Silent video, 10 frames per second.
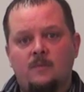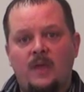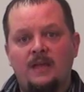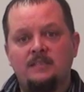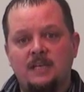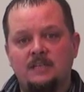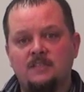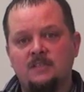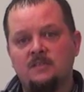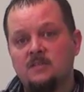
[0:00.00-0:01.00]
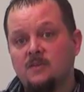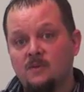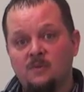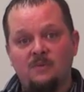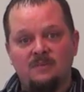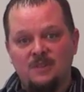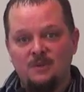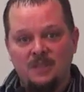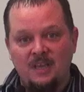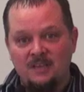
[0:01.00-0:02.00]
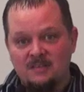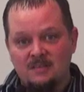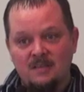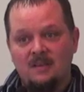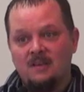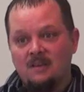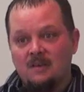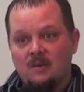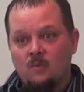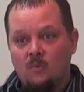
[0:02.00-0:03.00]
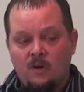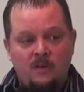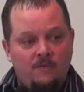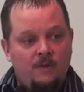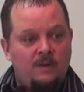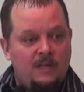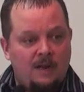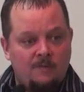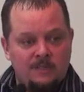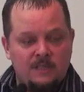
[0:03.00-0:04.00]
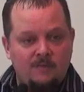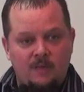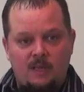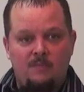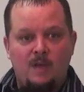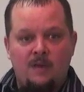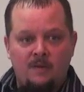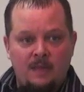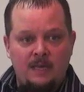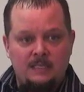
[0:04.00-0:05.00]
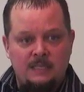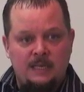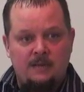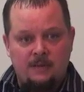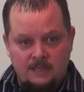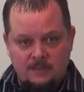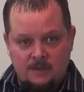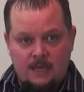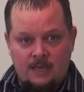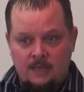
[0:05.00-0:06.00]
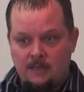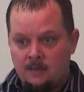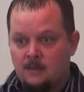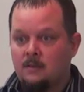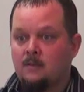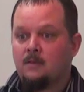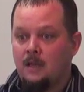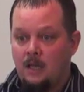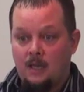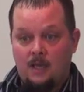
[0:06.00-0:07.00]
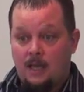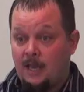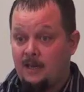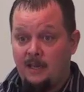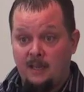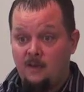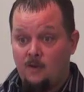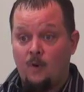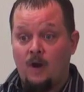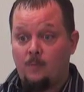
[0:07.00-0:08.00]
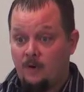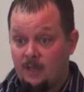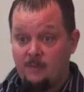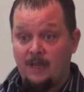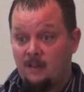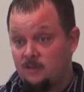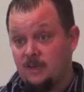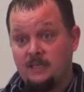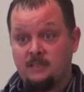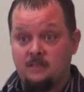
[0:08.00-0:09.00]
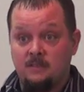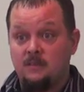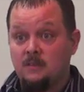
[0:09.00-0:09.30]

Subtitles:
pay attention to two things. One, if you did not receive the email that I sent out yesterday, I need your proper email address,